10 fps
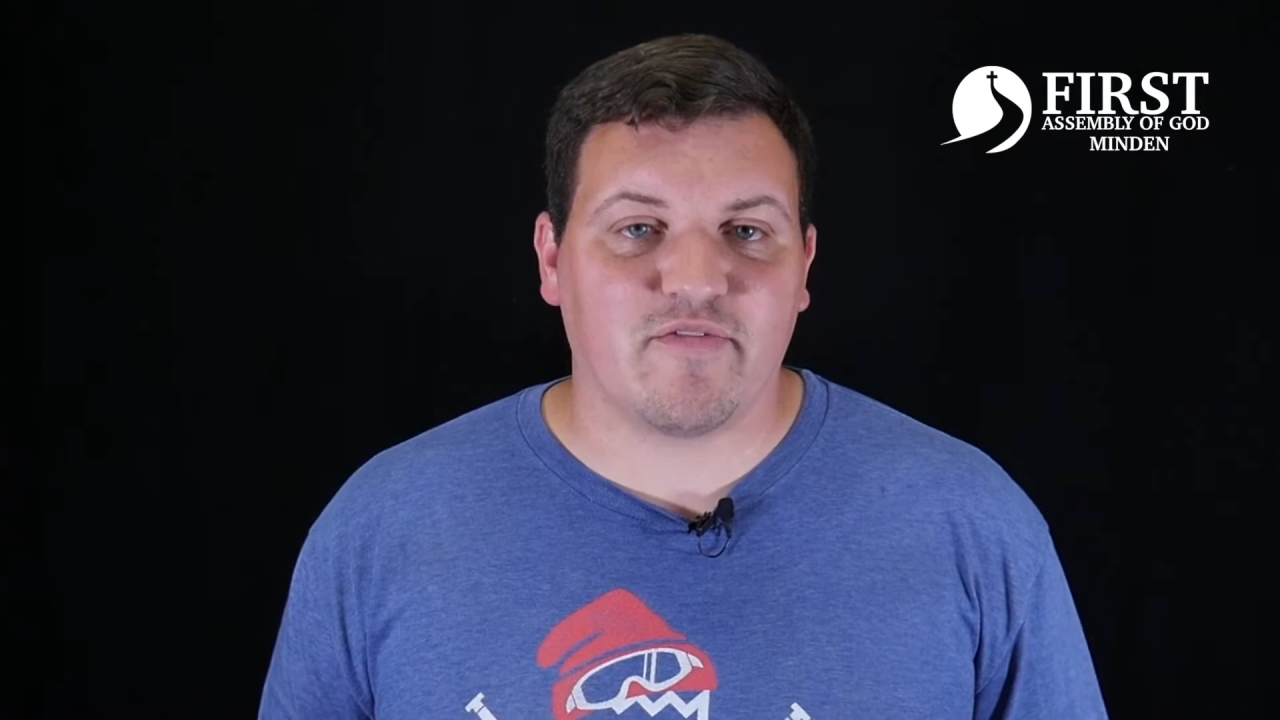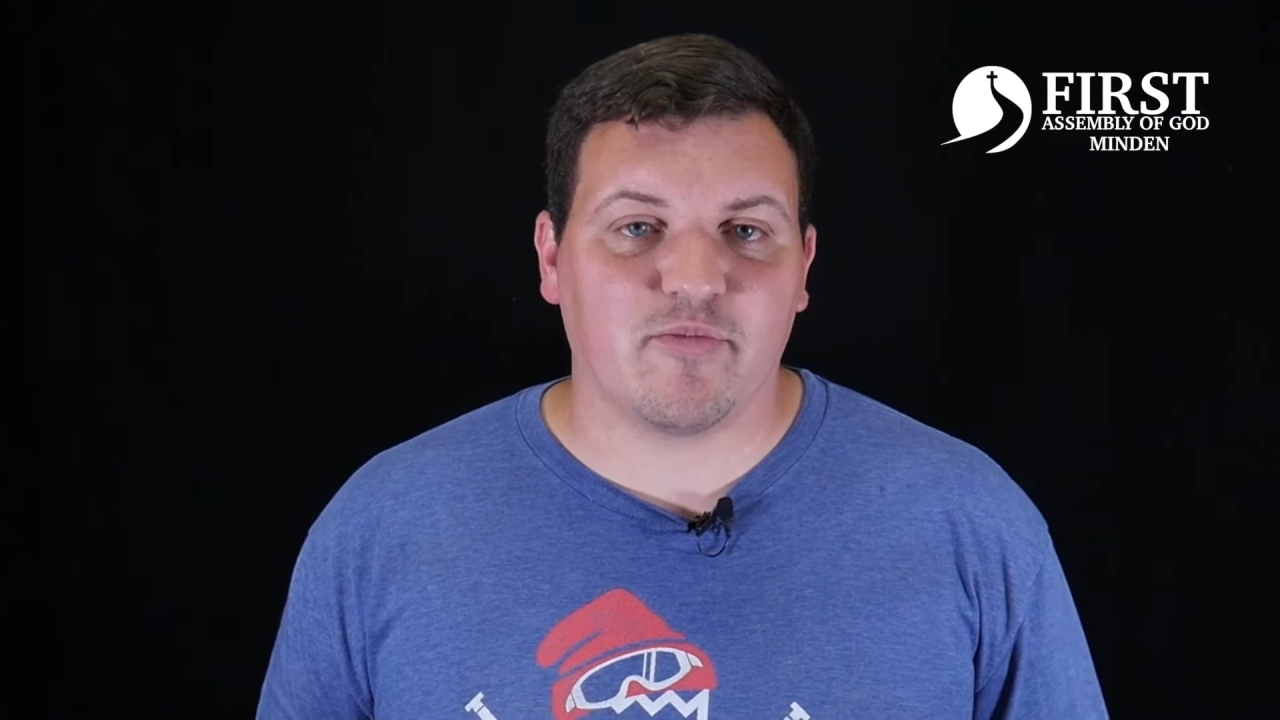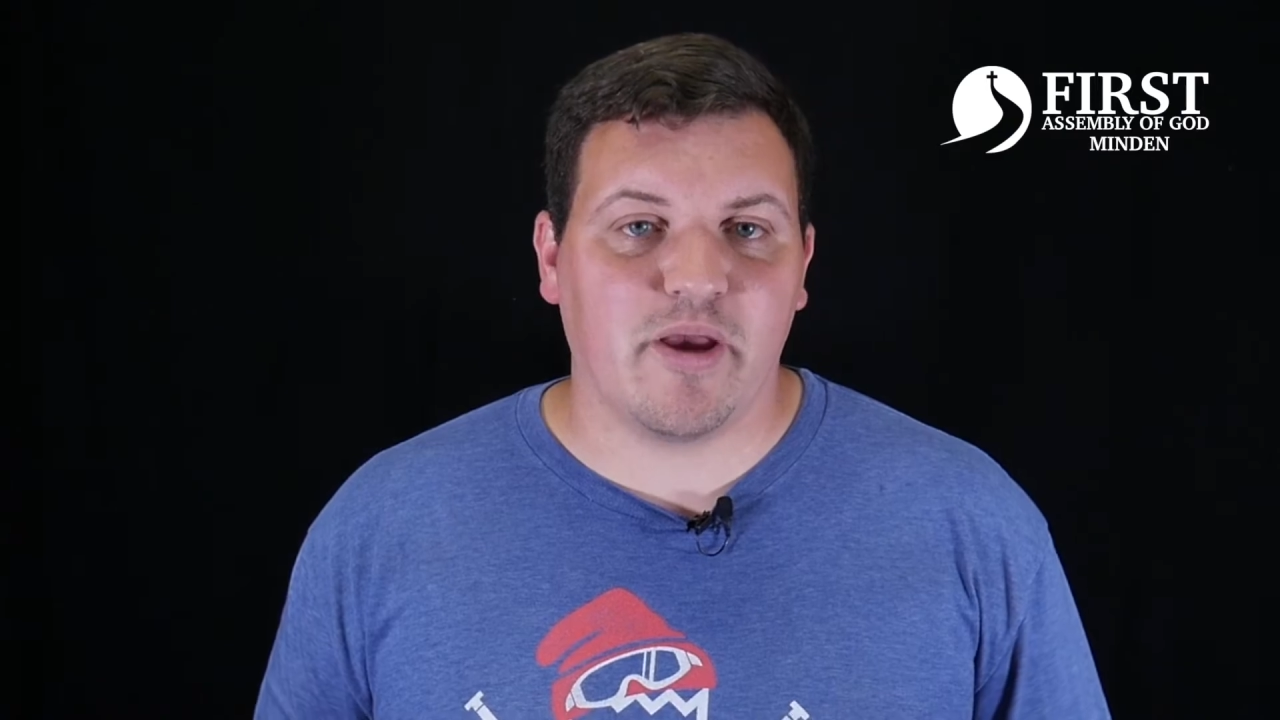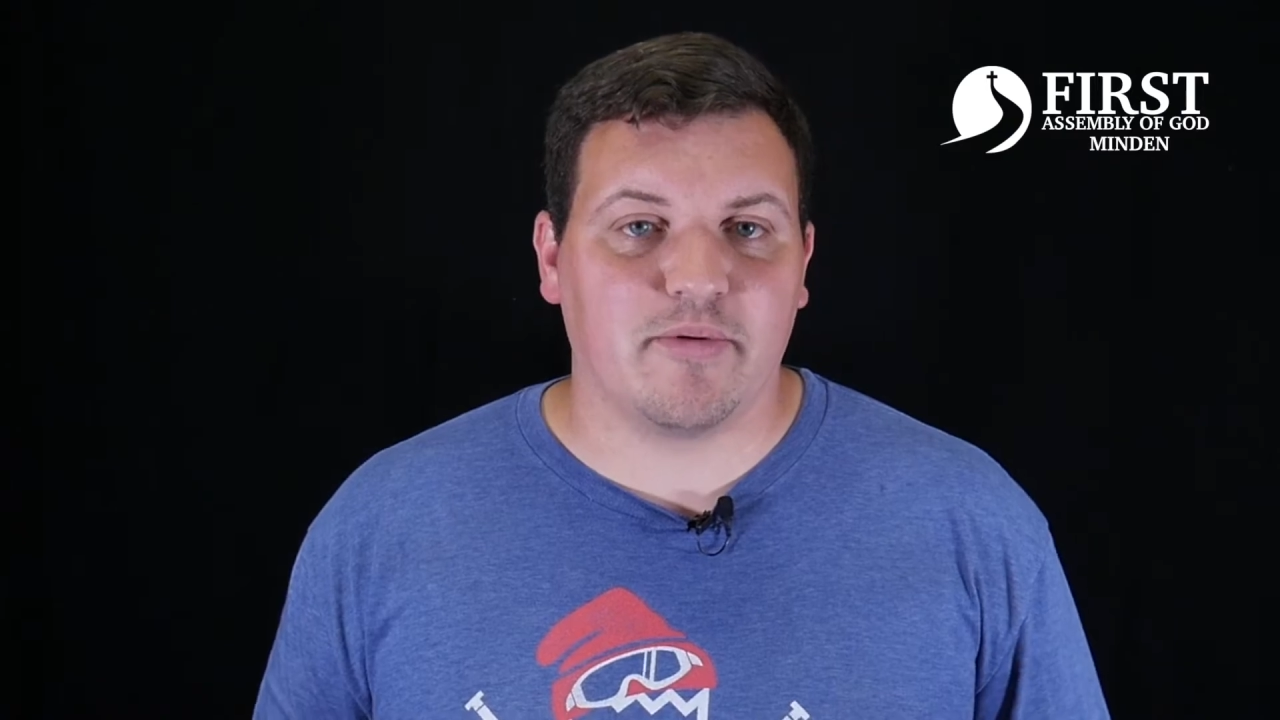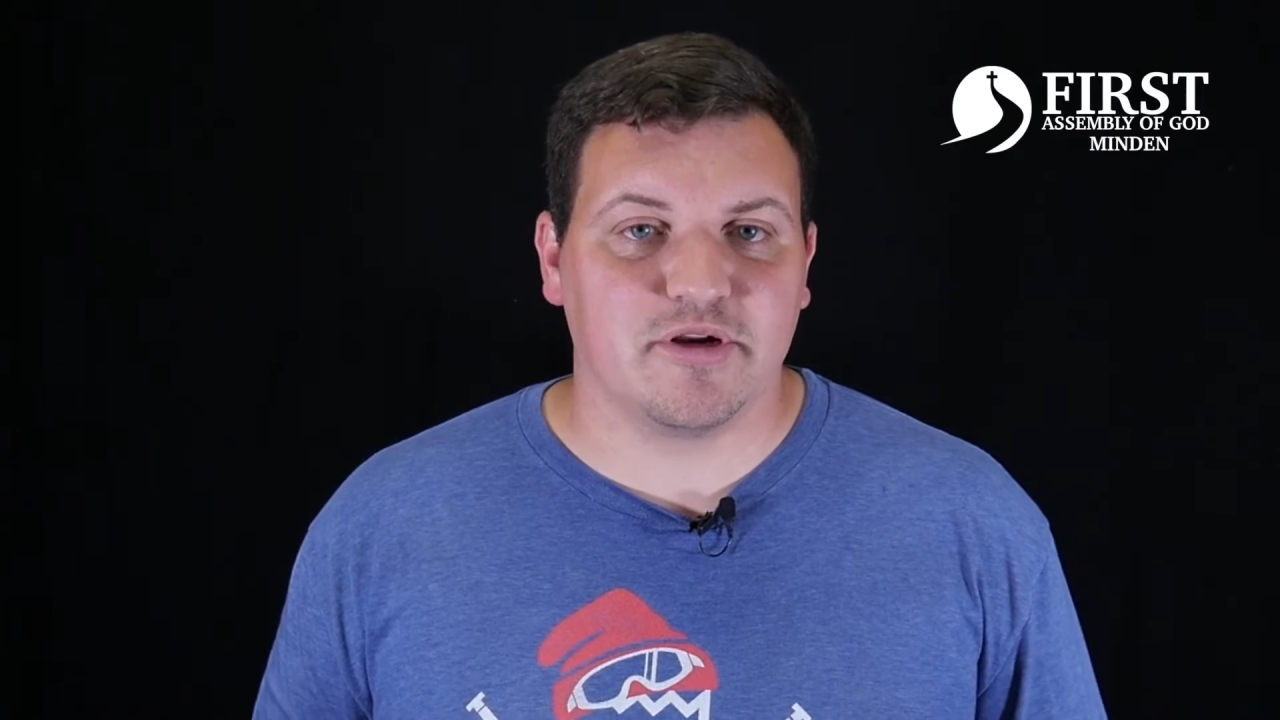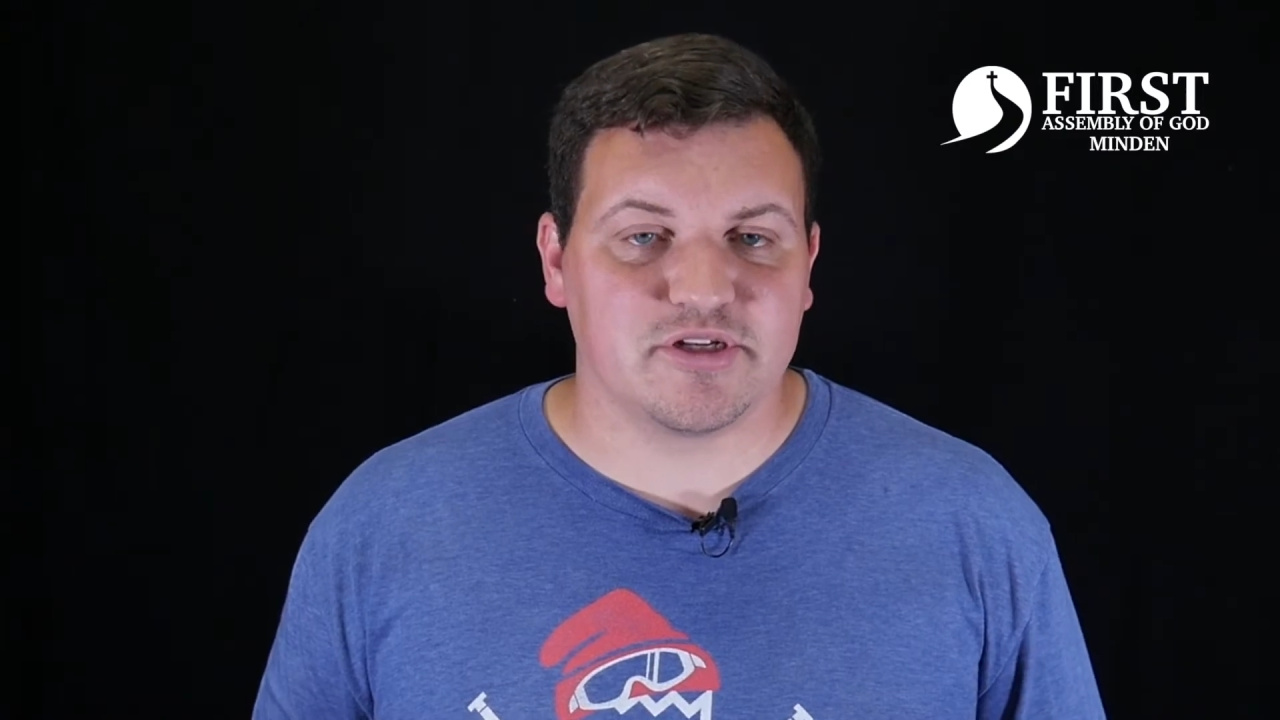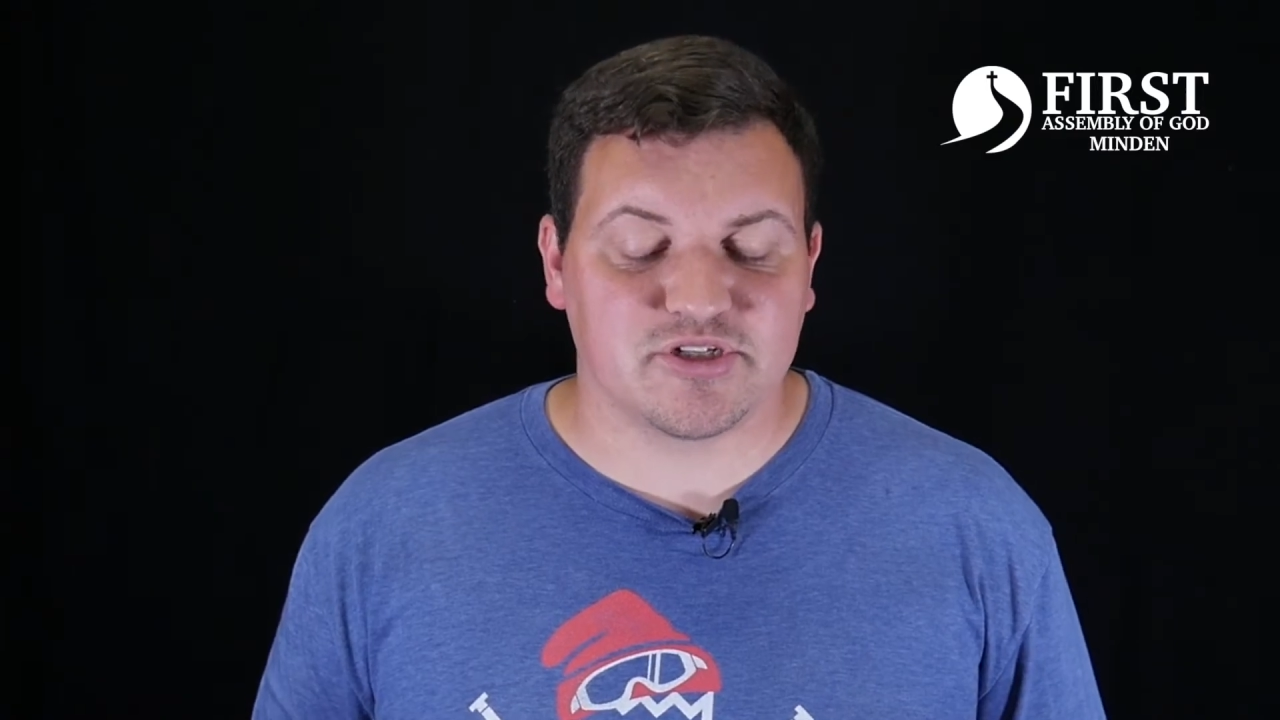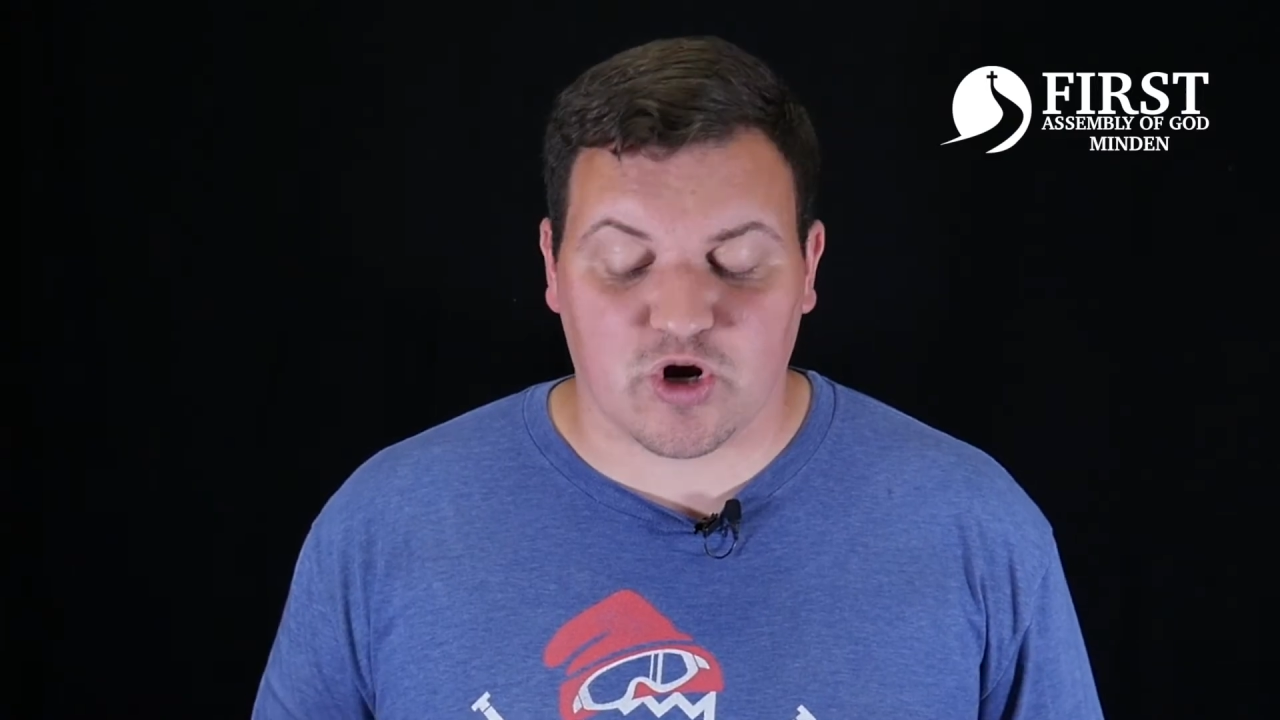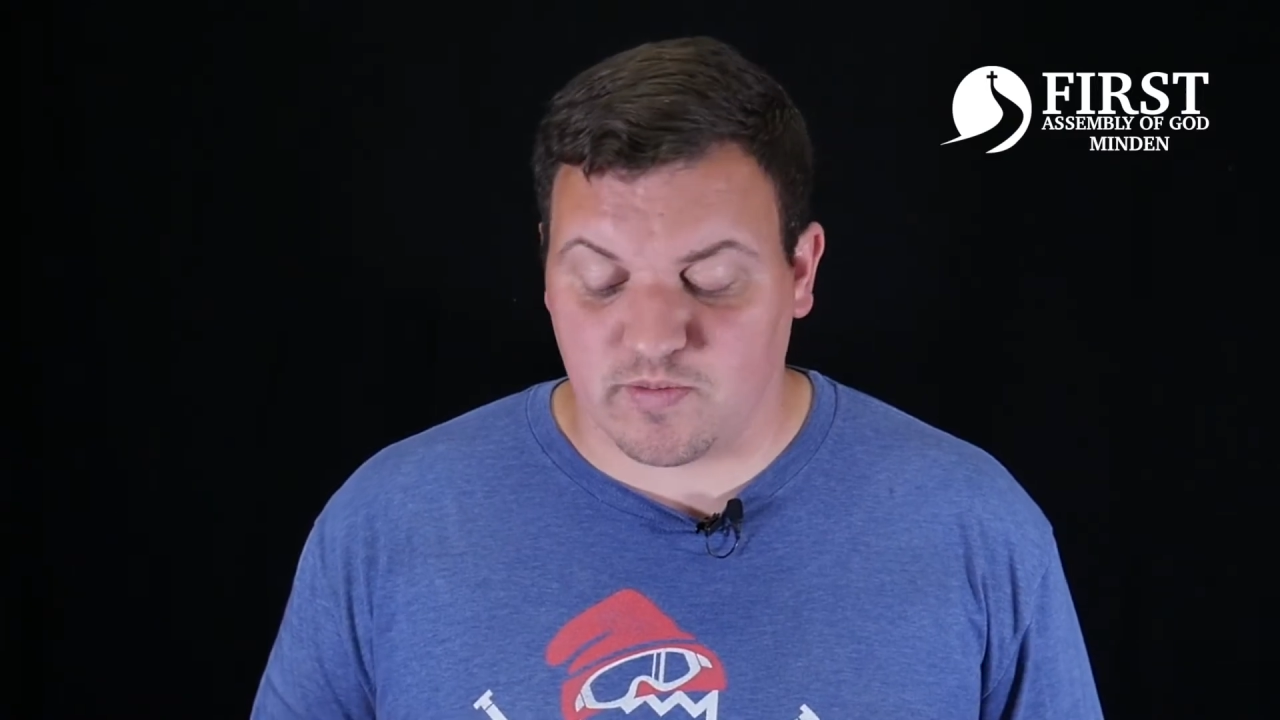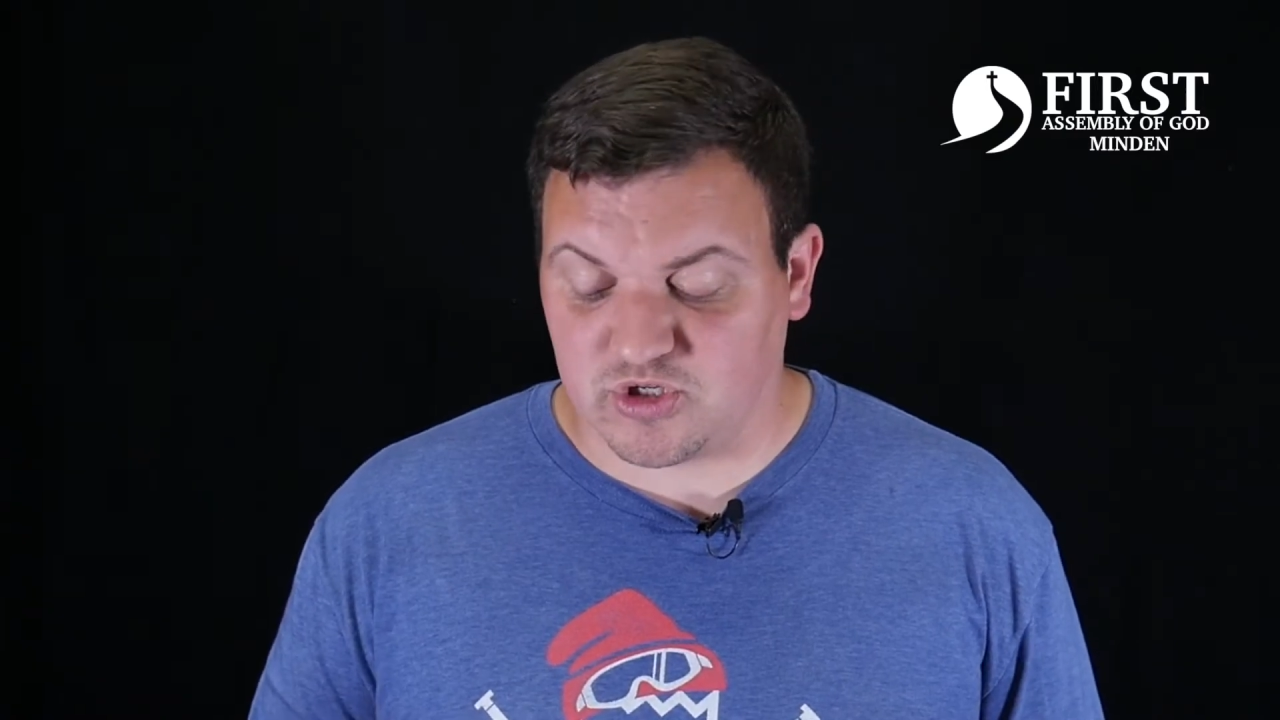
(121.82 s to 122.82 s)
to be able to discern